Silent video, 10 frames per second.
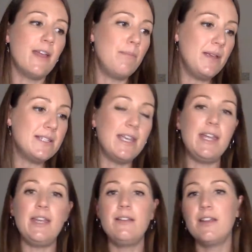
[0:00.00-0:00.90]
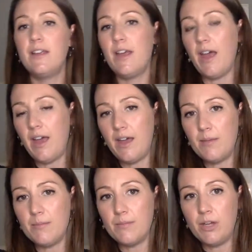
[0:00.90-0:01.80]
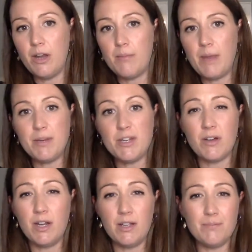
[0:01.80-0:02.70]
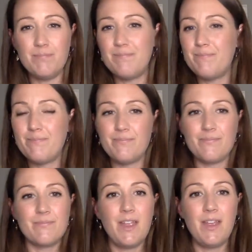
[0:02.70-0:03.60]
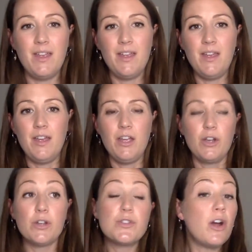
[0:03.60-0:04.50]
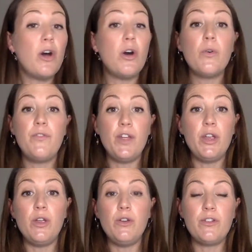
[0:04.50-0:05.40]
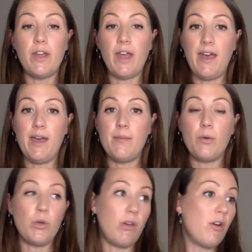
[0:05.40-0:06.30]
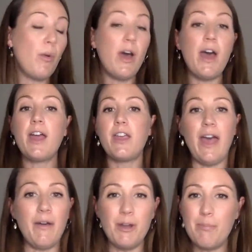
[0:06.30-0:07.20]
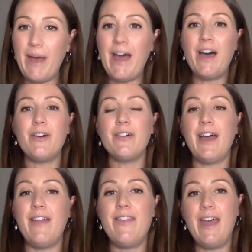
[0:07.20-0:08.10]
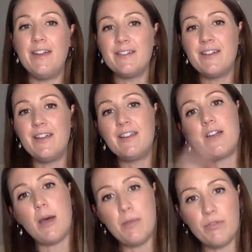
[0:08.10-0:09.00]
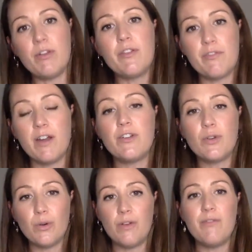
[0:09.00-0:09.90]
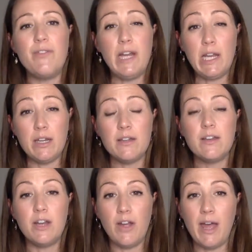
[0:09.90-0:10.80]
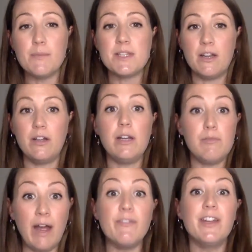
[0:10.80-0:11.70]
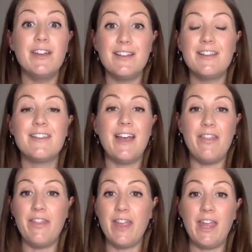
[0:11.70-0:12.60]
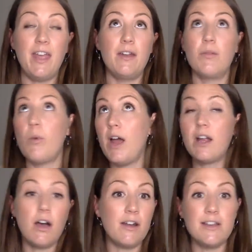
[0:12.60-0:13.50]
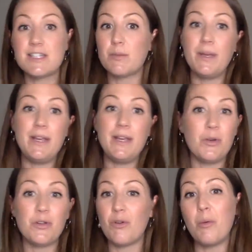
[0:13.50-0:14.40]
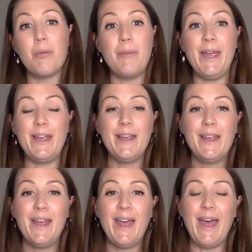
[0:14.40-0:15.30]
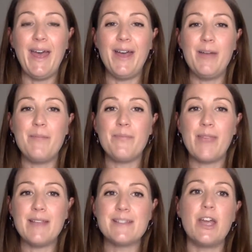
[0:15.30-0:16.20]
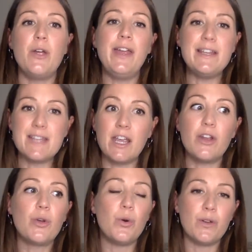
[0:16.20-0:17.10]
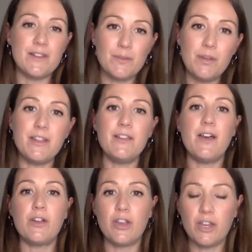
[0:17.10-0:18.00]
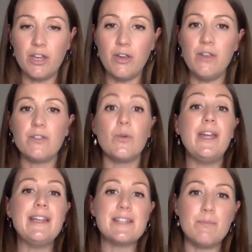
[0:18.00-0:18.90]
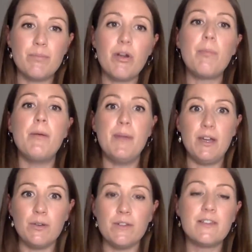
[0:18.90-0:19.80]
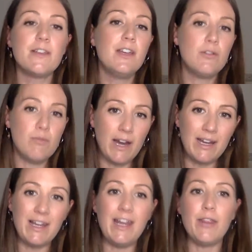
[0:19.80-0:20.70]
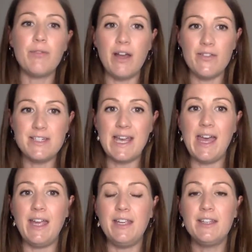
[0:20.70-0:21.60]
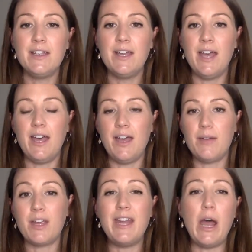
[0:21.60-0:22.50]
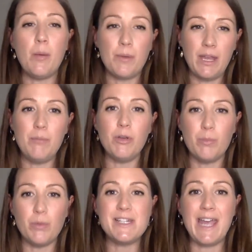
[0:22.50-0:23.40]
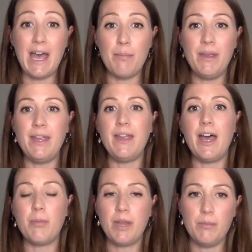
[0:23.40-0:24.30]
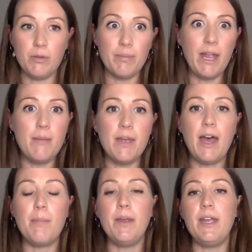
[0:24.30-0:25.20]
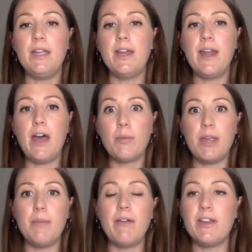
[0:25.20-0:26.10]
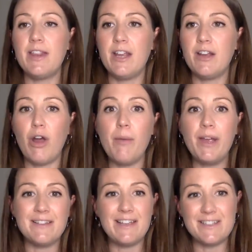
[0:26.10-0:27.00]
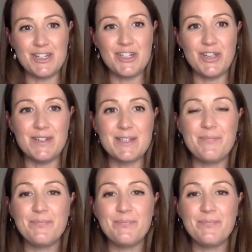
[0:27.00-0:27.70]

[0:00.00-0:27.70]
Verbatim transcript: because they're busy, um, you know, maybe trying to control food, um, or you're at work, you're out and about, and then coming through the front door and feeling, you know, absolutely ravenous and thinking, why can't I stop eating? What's wrong with me? Um, and so, eating in accordance with those hunger cues or eating proper meals regularly throughout the day uh, can help keep your body happy, help keep your baby happy, and help keep everything growing as it should.